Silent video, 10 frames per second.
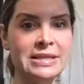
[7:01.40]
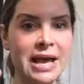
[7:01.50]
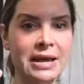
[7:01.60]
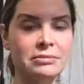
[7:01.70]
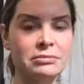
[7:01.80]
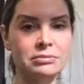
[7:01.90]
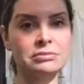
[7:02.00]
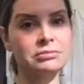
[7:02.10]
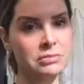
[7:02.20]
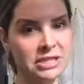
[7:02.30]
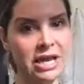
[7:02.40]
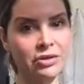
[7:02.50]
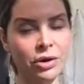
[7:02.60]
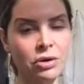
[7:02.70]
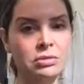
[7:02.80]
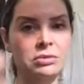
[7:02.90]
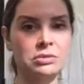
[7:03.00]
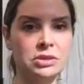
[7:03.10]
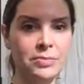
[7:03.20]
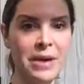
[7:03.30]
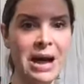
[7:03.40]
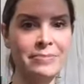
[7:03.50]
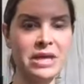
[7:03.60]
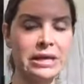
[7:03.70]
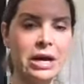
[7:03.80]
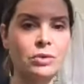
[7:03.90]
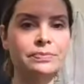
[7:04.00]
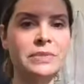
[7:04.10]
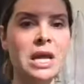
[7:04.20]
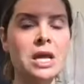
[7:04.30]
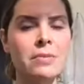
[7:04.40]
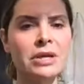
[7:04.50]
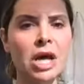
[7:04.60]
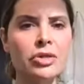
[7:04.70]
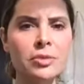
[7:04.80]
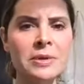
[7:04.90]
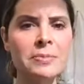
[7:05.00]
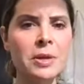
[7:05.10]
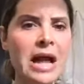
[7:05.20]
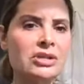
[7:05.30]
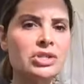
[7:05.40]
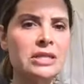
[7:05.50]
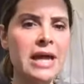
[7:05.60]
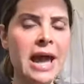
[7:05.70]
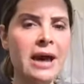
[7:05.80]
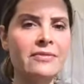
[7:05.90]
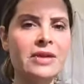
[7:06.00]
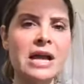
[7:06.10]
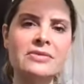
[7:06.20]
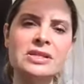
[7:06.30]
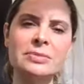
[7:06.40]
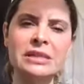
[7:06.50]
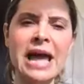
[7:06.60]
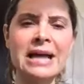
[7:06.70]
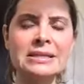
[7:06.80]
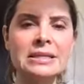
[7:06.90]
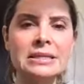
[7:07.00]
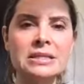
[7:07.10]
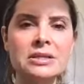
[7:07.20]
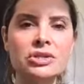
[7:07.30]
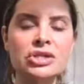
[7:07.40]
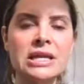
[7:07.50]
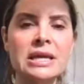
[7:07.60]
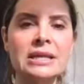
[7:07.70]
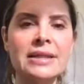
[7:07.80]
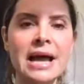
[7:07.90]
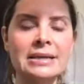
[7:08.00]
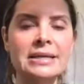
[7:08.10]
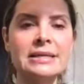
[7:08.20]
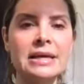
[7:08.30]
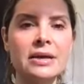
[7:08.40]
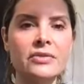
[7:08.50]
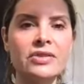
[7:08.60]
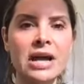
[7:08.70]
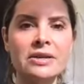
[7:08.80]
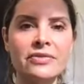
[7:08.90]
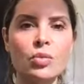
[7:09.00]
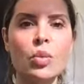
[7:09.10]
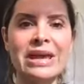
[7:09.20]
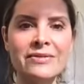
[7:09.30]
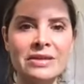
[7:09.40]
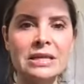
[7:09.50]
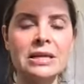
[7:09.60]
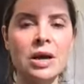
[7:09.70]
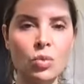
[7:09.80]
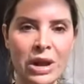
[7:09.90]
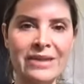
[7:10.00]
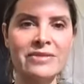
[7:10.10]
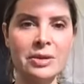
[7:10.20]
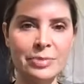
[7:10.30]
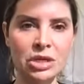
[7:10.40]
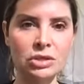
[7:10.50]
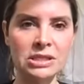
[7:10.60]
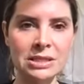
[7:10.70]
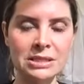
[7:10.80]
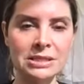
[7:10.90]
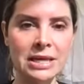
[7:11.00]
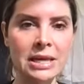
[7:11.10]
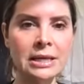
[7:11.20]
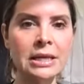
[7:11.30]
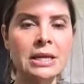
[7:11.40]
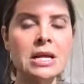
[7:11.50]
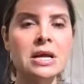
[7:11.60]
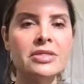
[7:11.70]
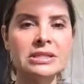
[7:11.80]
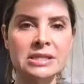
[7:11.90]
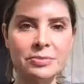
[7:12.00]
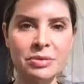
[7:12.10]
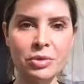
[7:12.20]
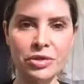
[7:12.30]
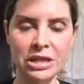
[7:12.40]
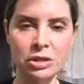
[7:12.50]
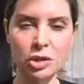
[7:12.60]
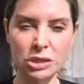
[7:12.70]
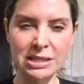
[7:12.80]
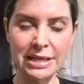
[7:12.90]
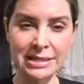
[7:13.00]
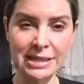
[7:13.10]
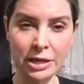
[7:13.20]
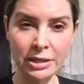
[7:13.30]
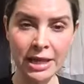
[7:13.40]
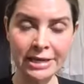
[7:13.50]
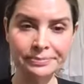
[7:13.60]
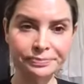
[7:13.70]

that tether to pop that out. But other people actually have kind of some laxity to their skin, and that can give kind of a wavy appearance to the skin that some people think looks like cellulite.